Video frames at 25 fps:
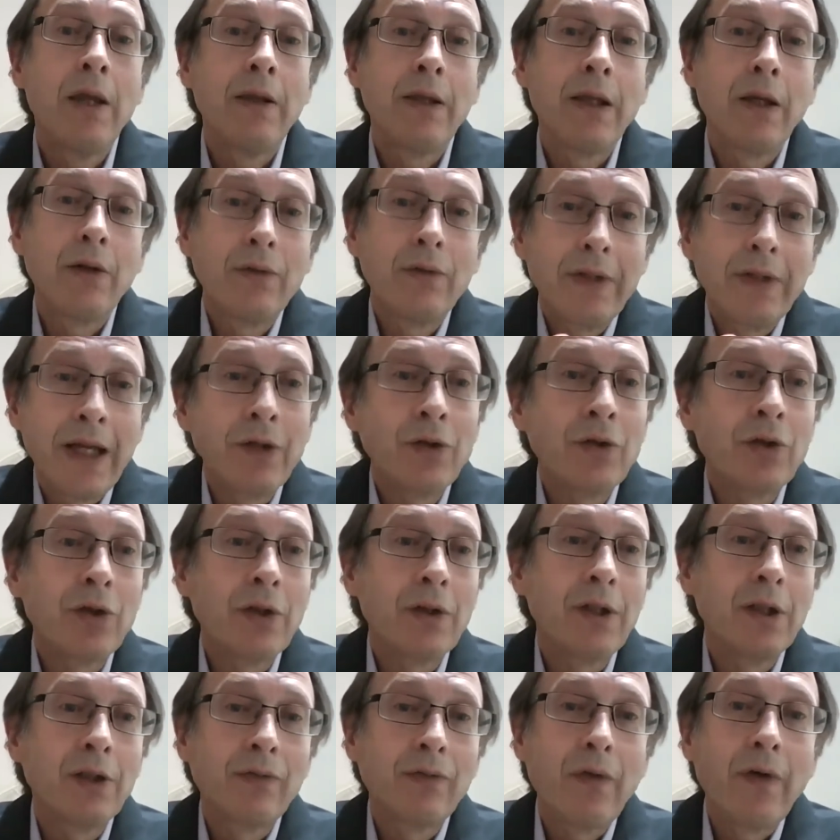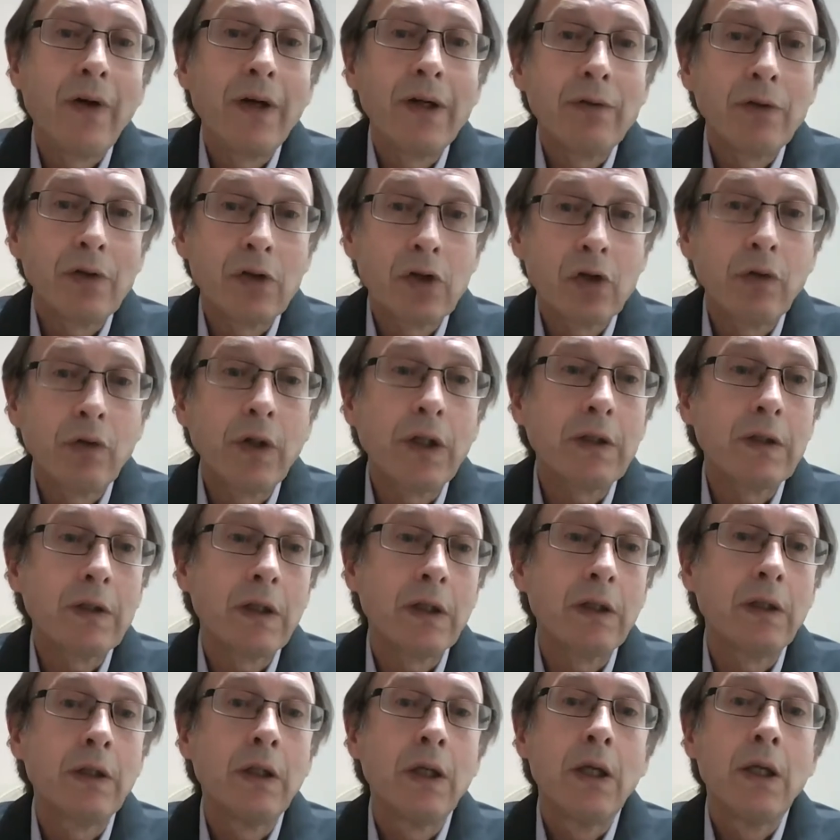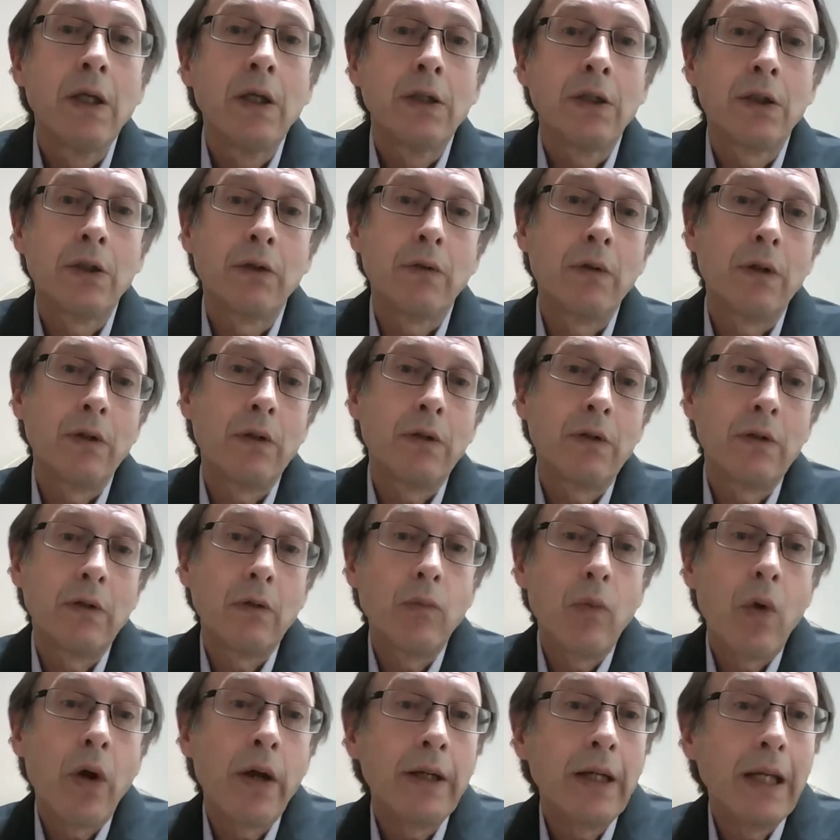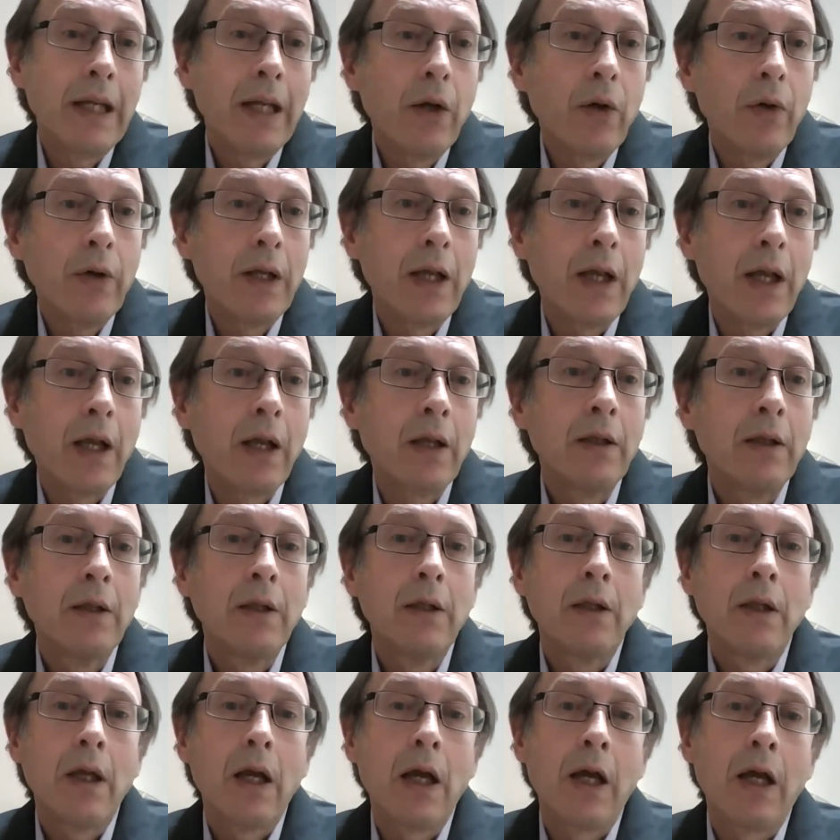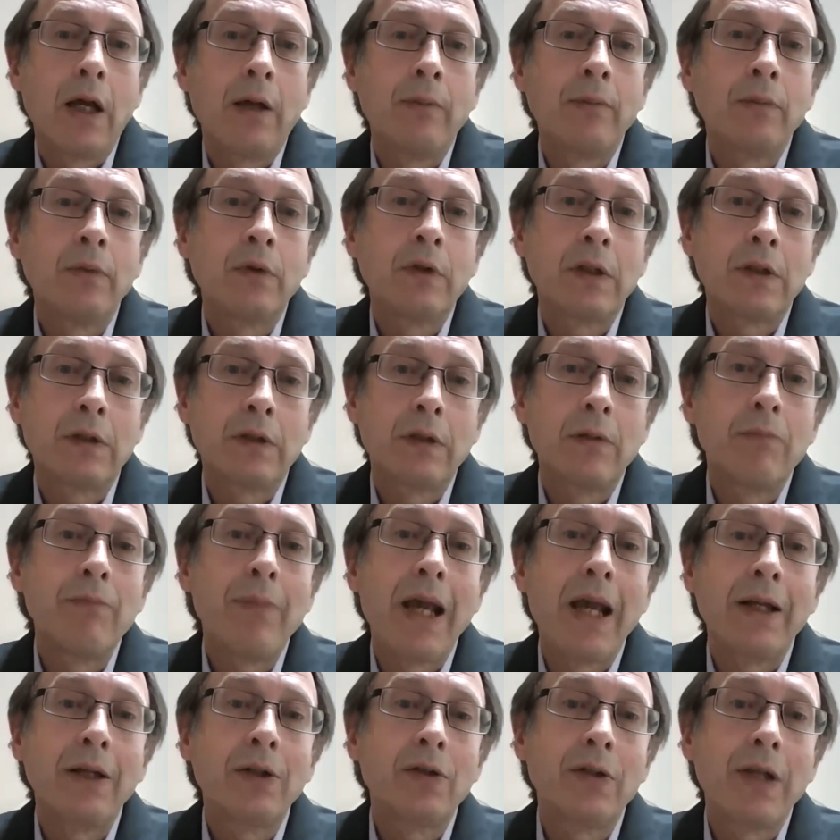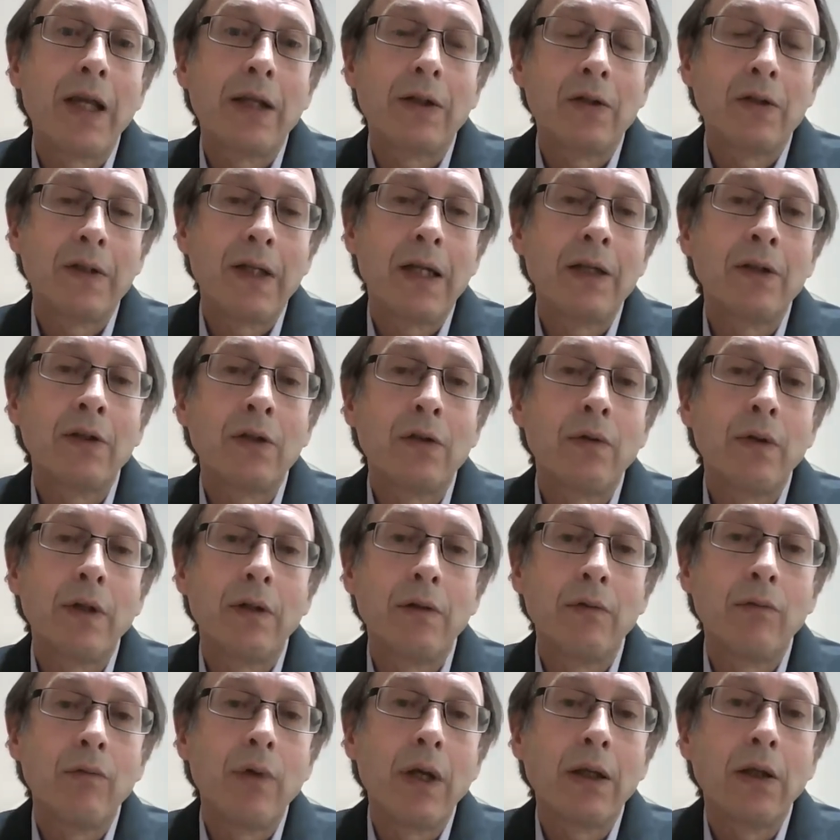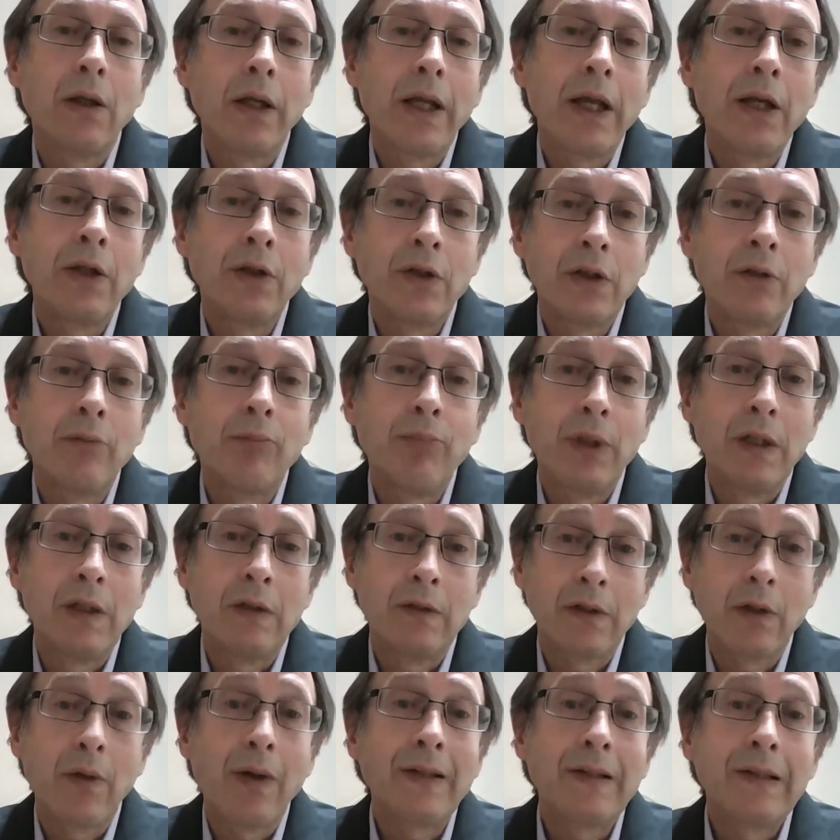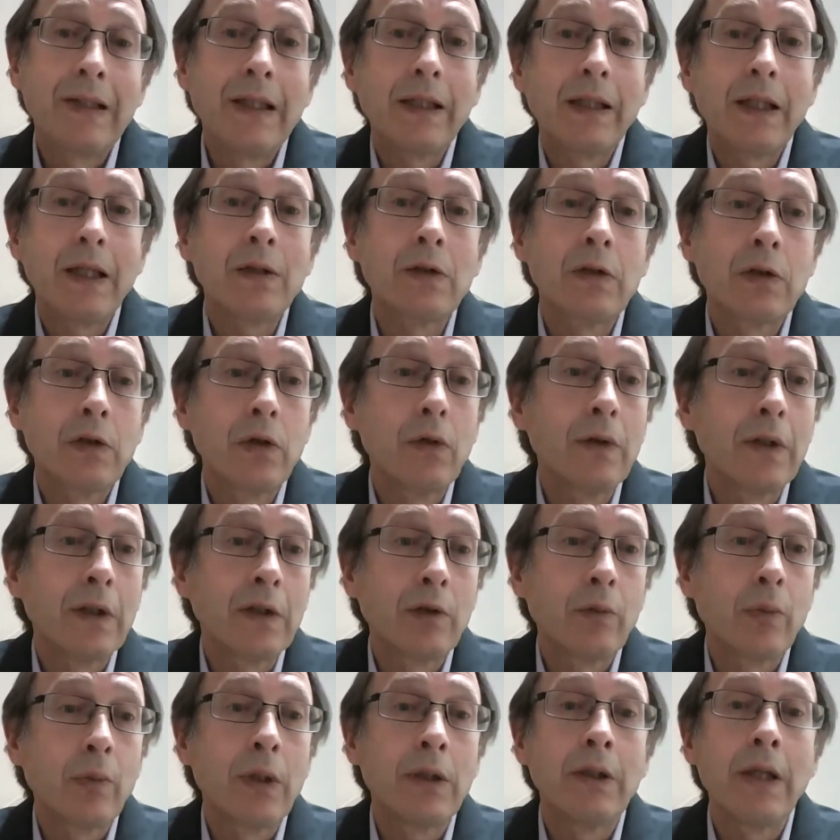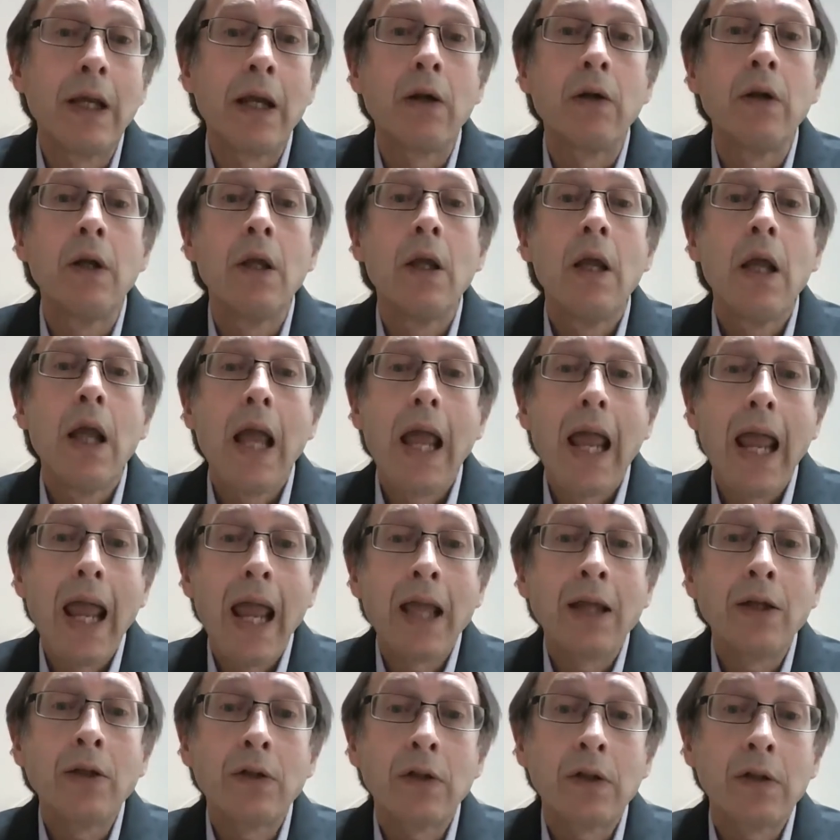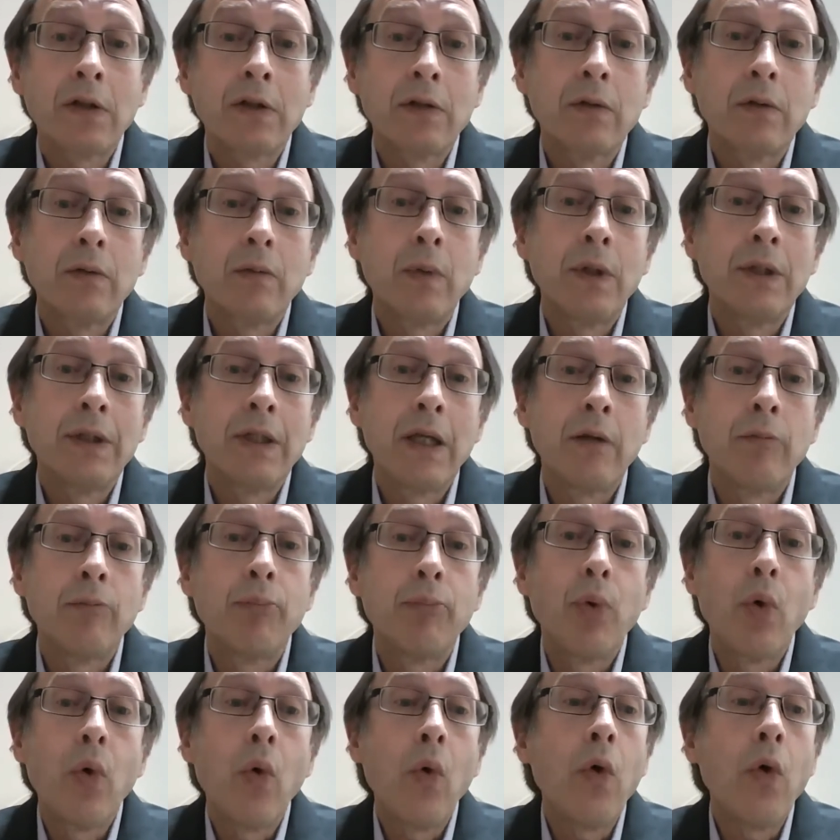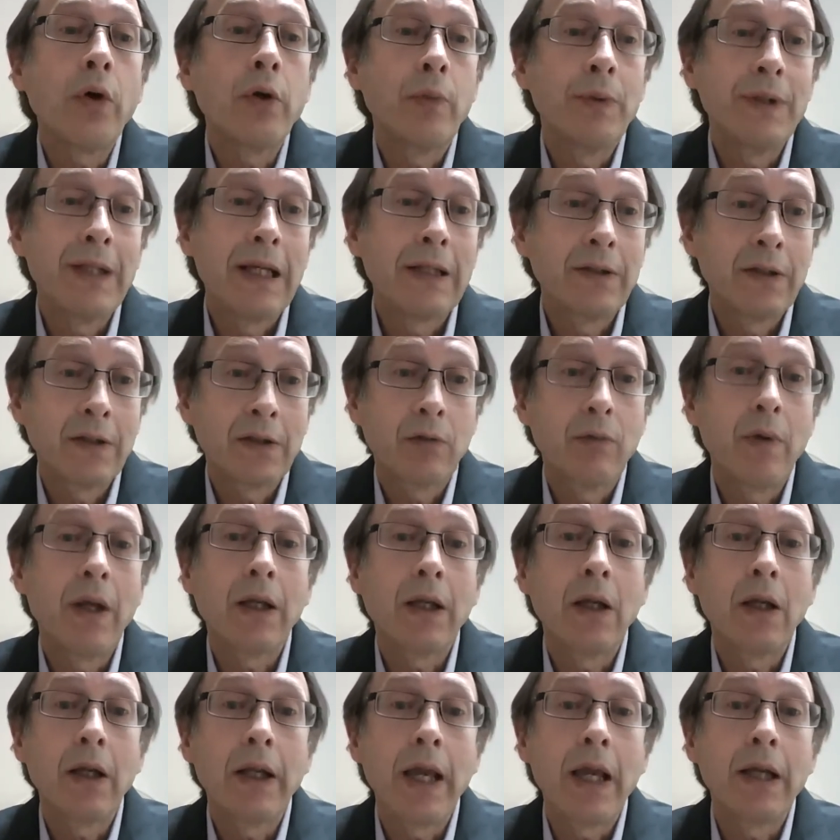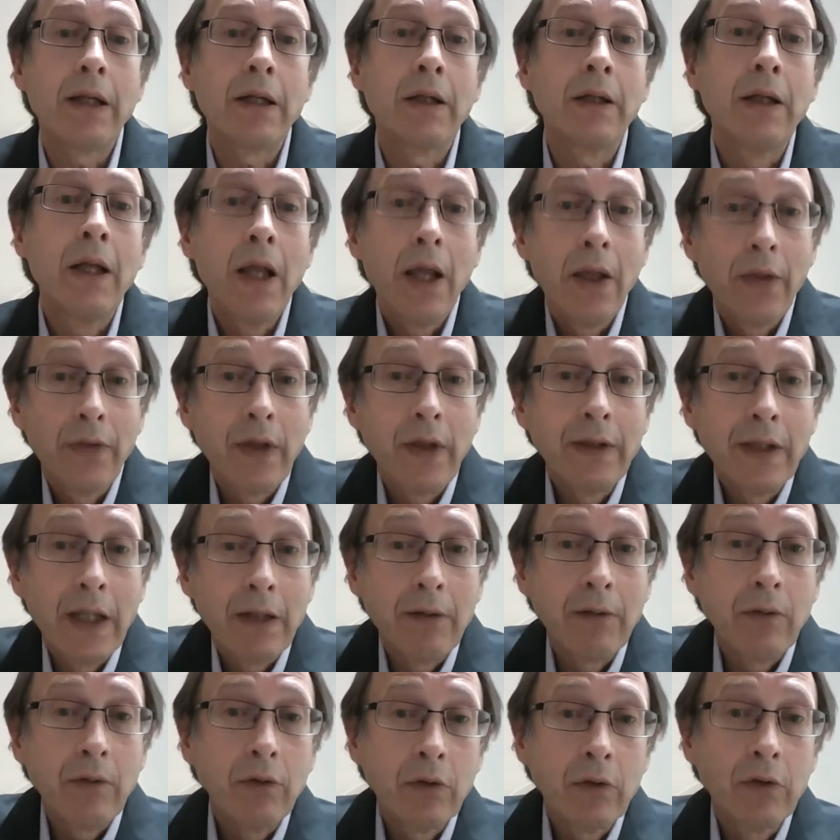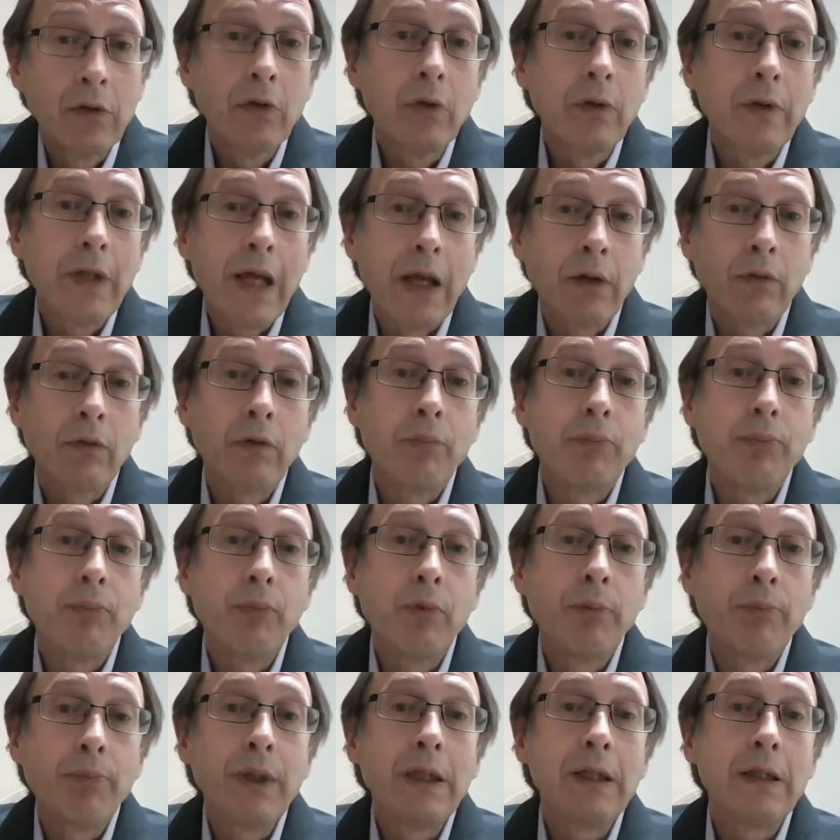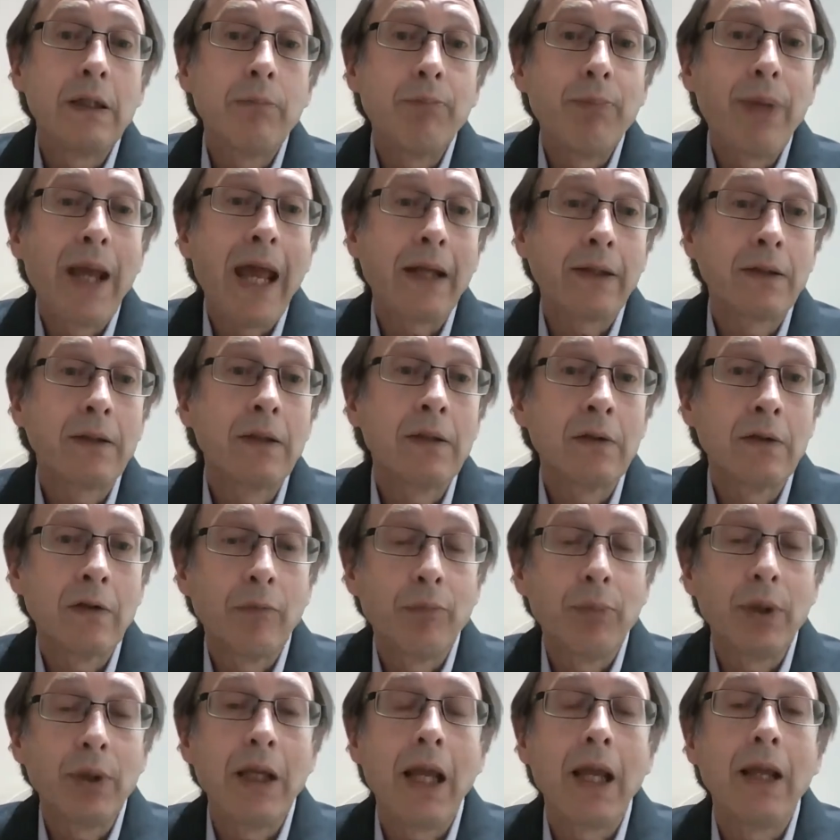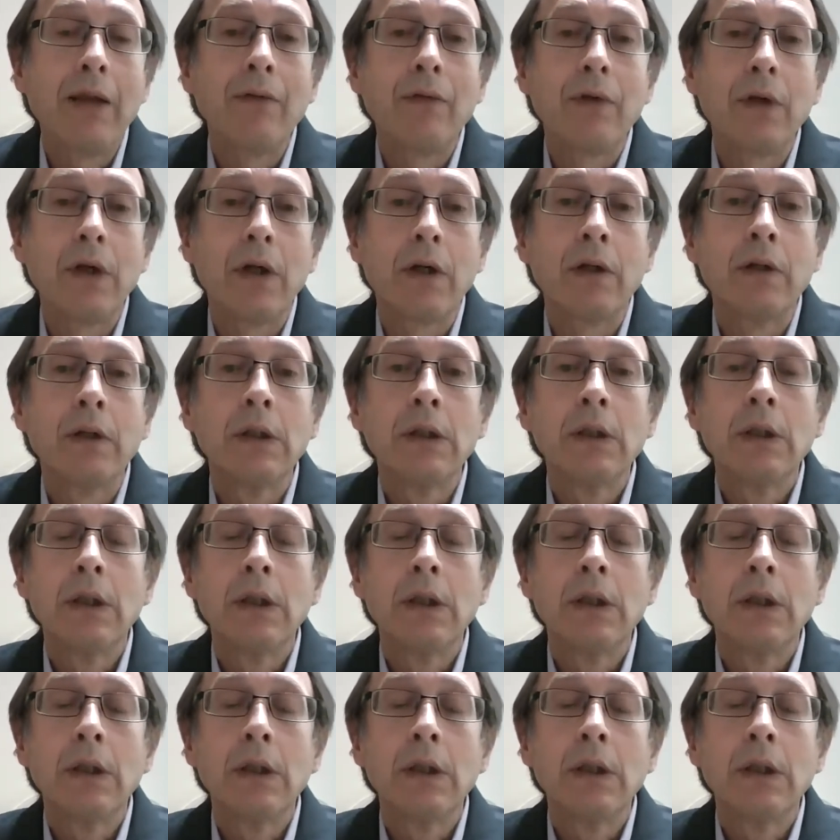Their attention is very restricted to one area just to manage that sensory regulation piece. So I see kids do this when they're anxious, when they're bored, when they're dysregulated, then they do that repeated patterns of behavior.